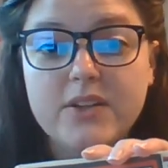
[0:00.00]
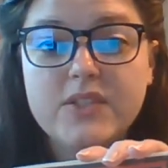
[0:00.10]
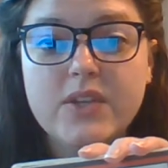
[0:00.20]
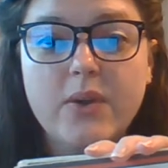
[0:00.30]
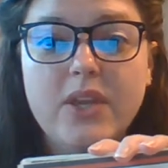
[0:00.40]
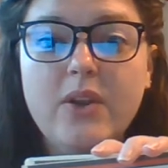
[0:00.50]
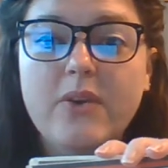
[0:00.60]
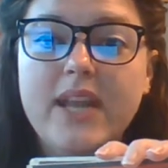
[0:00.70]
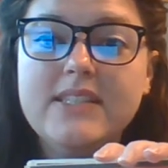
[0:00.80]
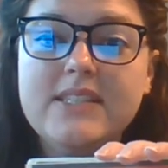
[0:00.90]
So you
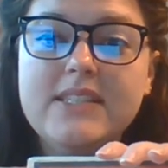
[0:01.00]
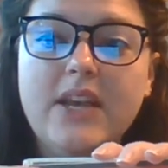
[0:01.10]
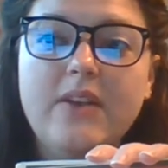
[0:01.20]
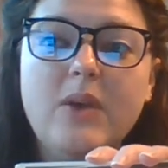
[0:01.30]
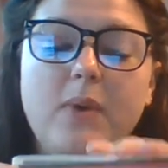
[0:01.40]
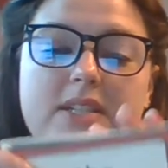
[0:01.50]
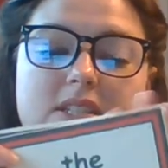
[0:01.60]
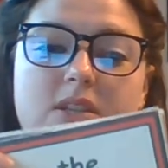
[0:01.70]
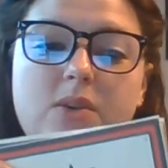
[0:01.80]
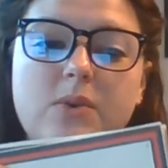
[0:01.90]
don't necessarily want
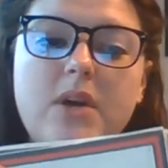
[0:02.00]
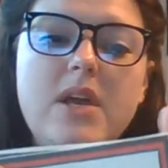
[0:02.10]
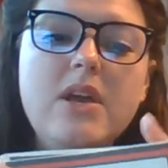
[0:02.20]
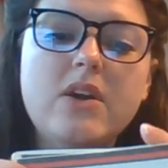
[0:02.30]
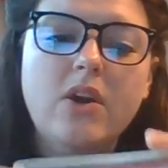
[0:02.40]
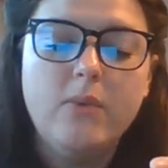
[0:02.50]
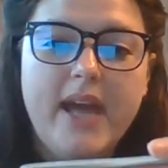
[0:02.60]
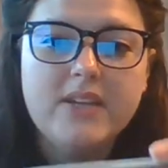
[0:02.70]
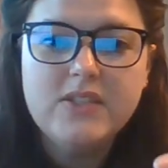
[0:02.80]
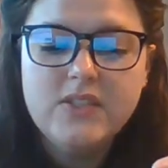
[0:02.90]
to
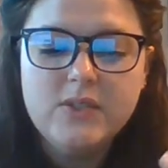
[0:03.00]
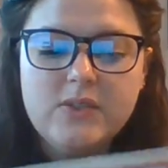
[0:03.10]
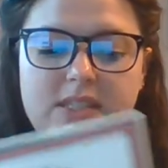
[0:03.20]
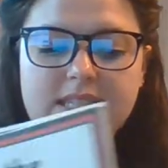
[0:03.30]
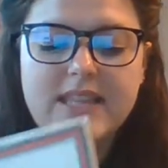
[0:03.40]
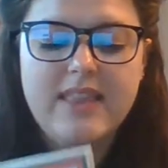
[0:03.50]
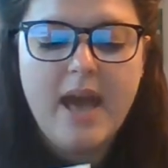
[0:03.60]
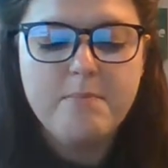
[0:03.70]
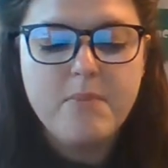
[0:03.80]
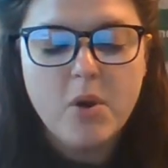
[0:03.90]
correct students in
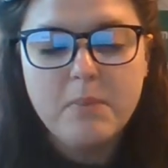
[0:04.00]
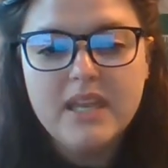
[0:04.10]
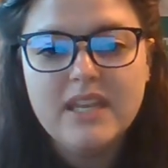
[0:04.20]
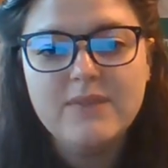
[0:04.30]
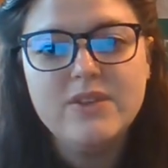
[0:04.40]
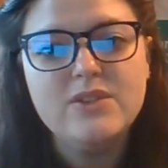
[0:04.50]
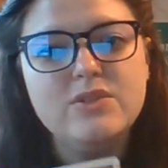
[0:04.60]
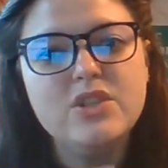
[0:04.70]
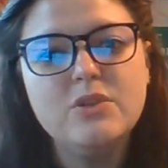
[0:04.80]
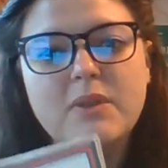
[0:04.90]
that moment. If you do
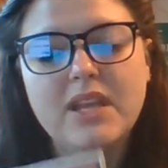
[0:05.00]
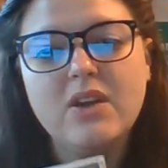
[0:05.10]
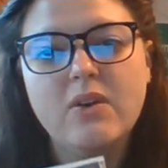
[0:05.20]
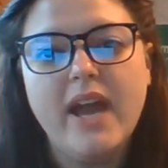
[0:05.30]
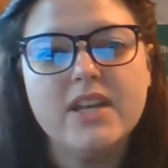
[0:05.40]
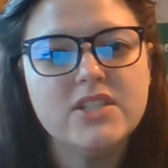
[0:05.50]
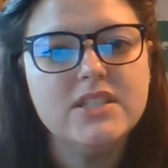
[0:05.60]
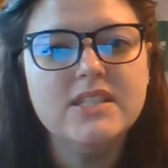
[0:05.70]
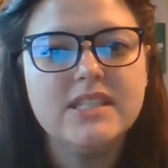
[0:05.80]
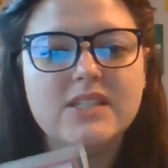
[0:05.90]
too many
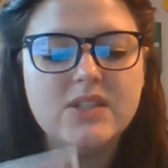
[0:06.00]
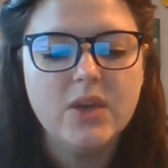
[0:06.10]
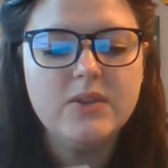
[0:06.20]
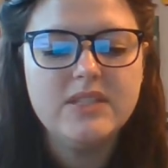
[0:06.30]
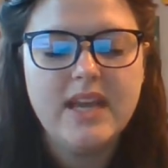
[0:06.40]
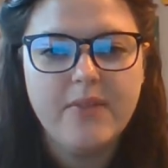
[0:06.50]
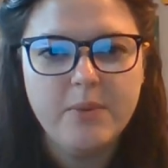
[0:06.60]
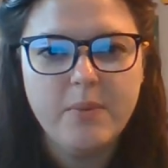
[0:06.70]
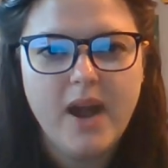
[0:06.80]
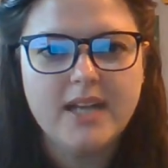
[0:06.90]
corrections, it slows down the
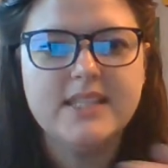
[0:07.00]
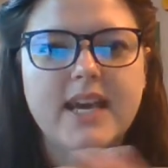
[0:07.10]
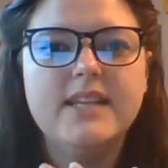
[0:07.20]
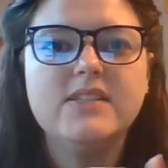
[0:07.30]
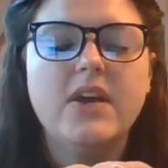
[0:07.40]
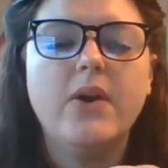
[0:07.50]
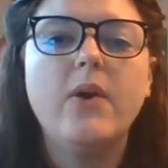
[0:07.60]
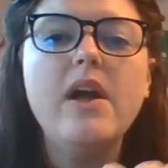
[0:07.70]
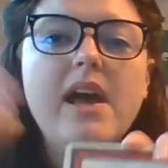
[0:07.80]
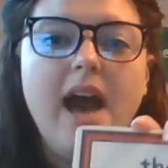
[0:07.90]
process.
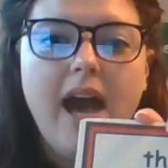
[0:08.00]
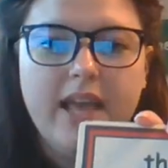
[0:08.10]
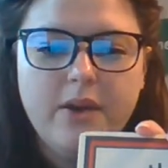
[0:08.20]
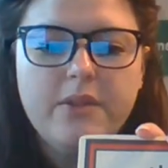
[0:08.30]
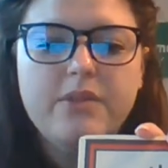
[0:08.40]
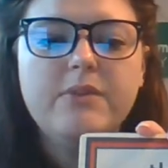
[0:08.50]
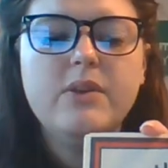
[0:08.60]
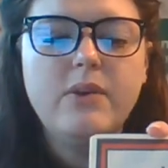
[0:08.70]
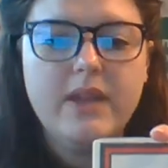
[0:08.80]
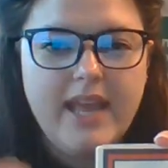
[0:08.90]
So I go
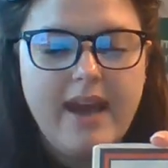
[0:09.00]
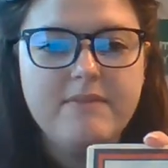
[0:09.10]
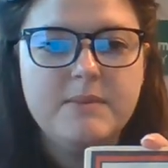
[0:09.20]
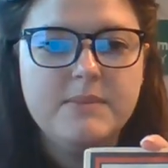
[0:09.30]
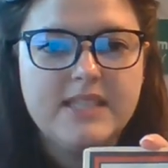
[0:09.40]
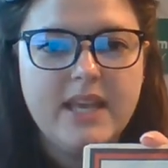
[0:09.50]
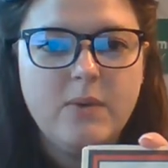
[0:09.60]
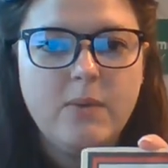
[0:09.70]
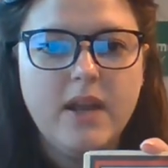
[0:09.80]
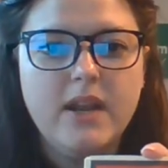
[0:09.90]
through and I have them say a
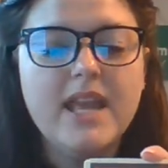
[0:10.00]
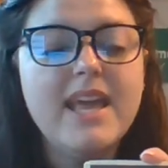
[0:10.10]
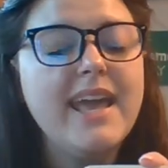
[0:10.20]
word.